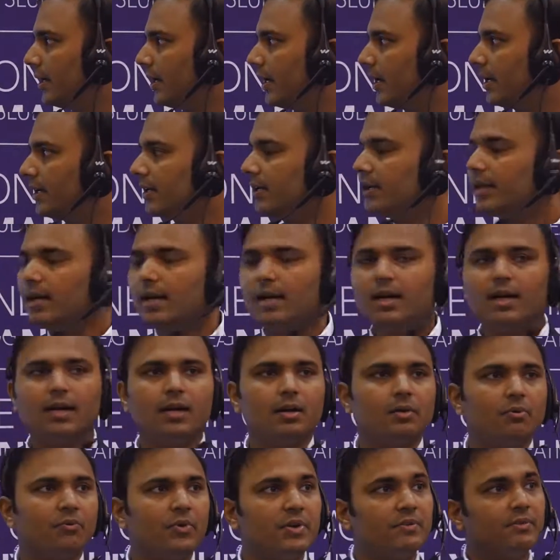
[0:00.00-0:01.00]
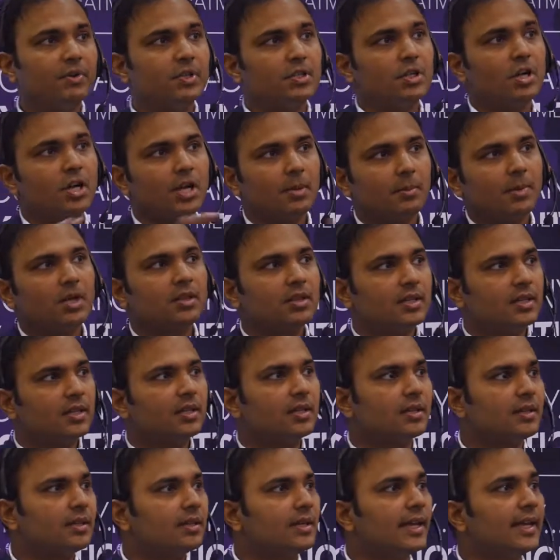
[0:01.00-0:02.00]
And when we're talking about
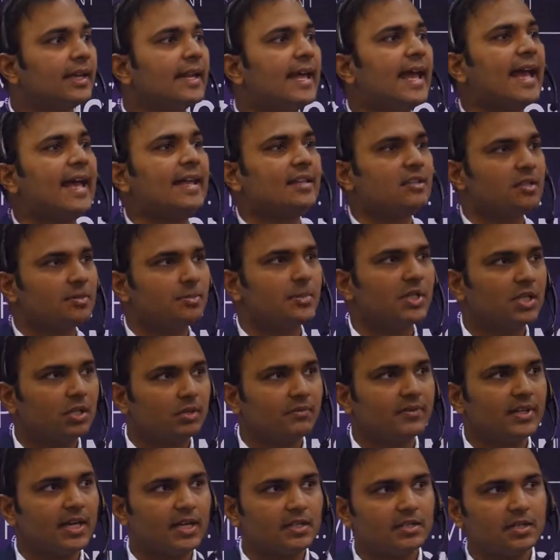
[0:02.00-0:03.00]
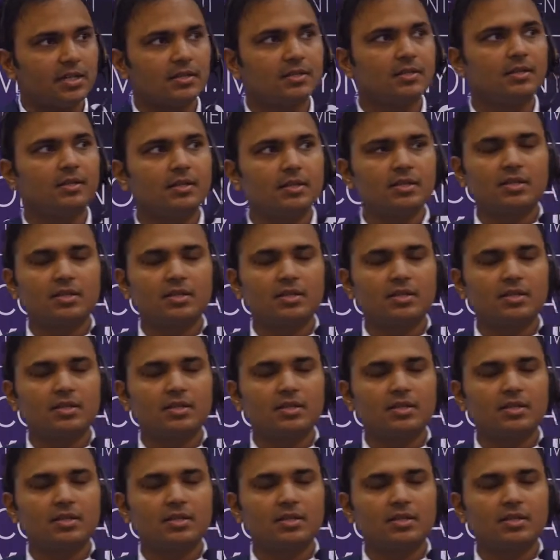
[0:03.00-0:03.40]
the enhancement of digestion,